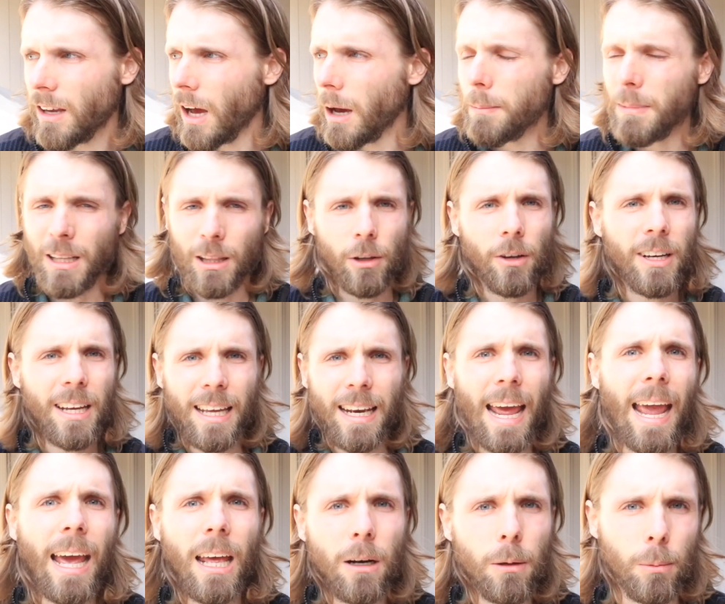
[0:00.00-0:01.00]
I mean, look at
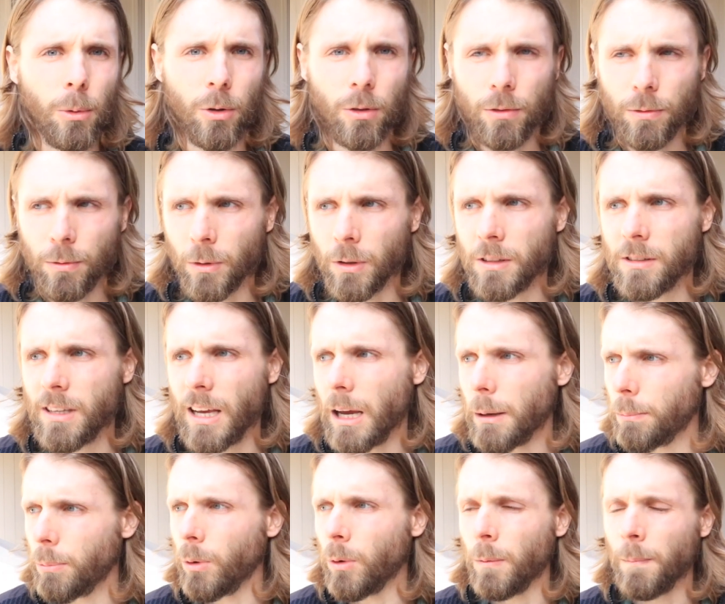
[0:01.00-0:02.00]
animals, for
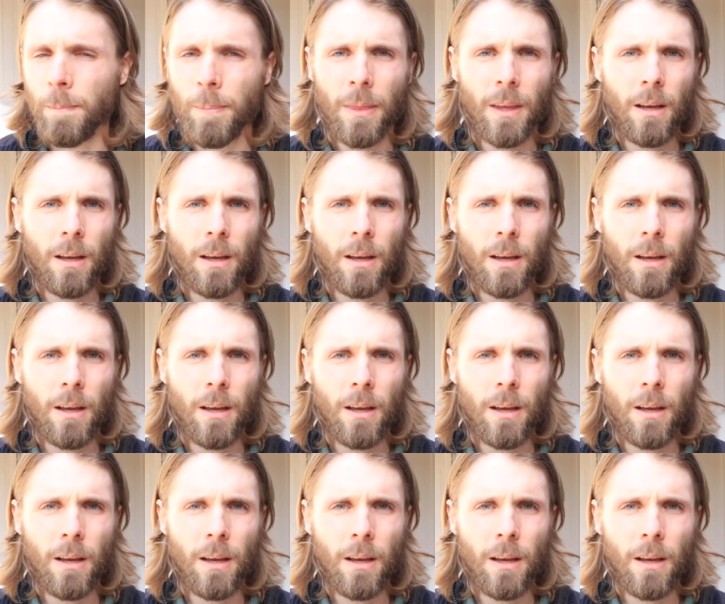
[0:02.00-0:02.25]
example,